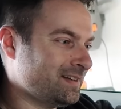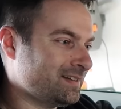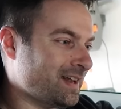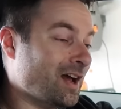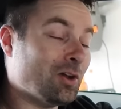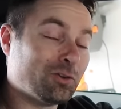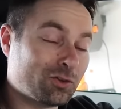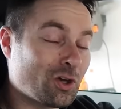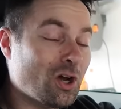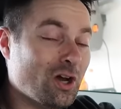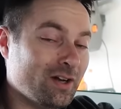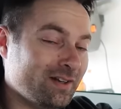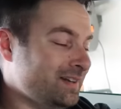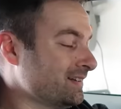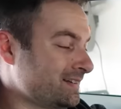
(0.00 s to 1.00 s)
sounds
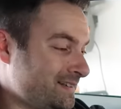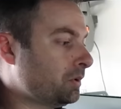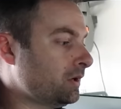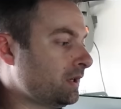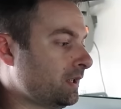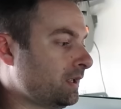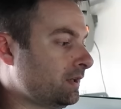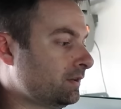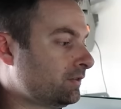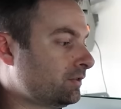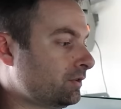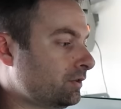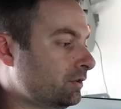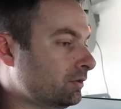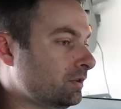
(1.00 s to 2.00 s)
good. Put it
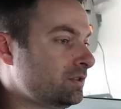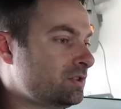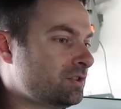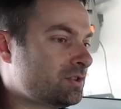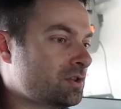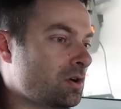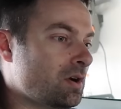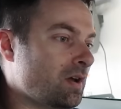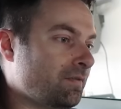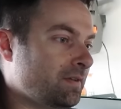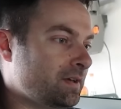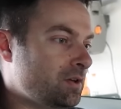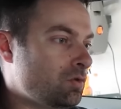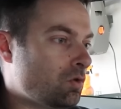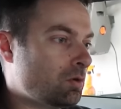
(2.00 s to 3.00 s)
into, let's just start off
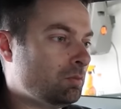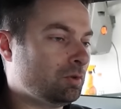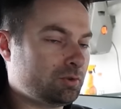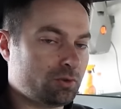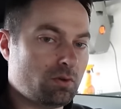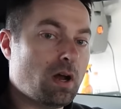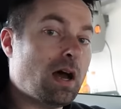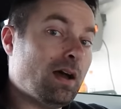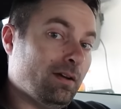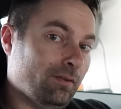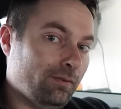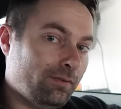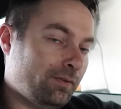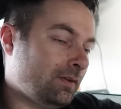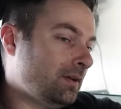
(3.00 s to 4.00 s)
in normal
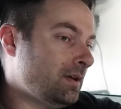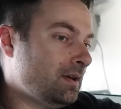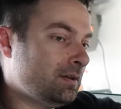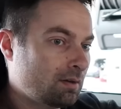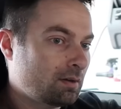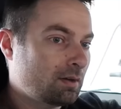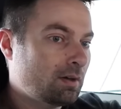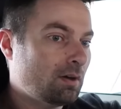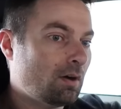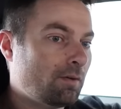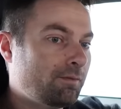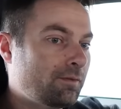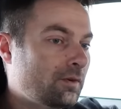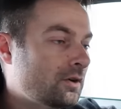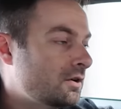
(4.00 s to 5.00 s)
drive. Get our
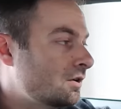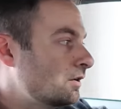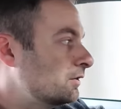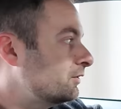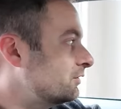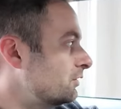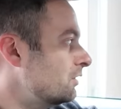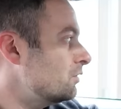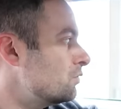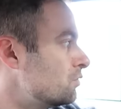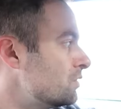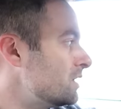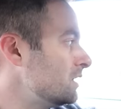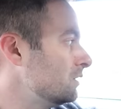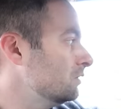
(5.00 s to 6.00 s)
first
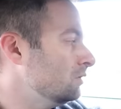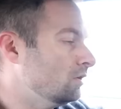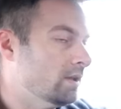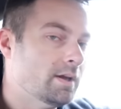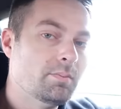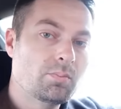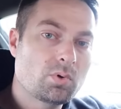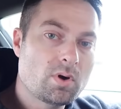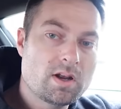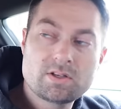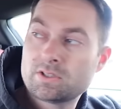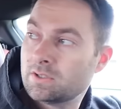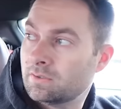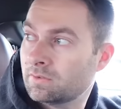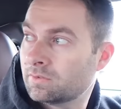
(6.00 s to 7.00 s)
real
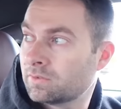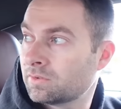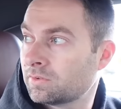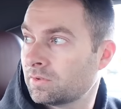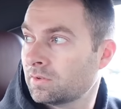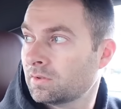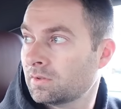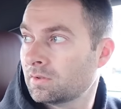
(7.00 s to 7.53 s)
impressions